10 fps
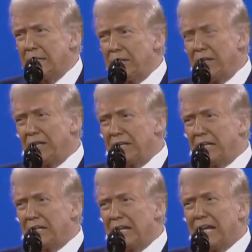The
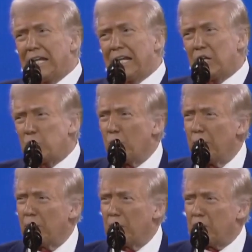illegal alien
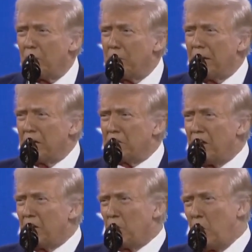criminals are being
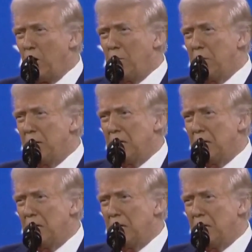sent home.